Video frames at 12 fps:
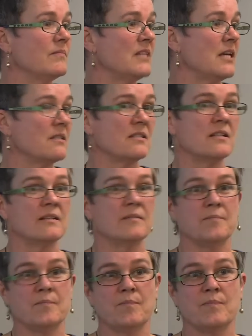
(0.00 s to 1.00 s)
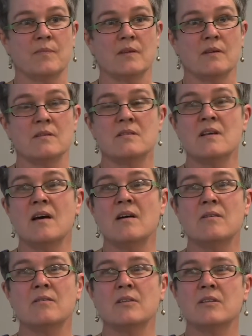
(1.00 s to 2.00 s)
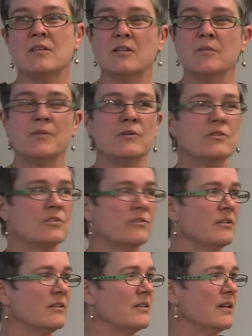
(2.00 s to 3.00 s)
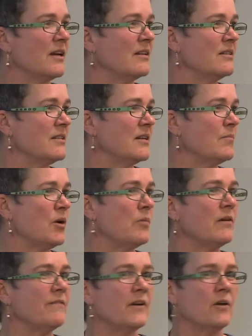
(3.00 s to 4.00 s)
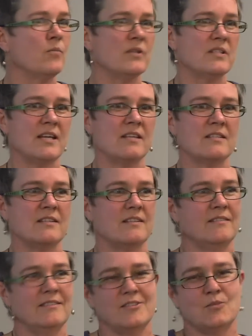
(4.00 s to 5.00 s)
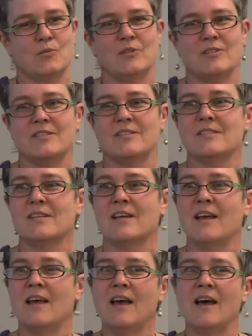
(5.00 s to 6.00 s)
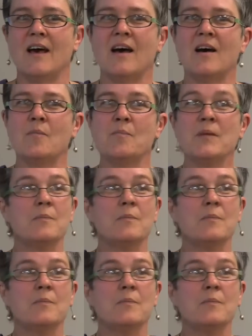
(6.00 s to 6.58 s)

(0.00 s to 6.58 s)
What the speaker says: texting. So the computer and mobile phone with texting, that's what this is. I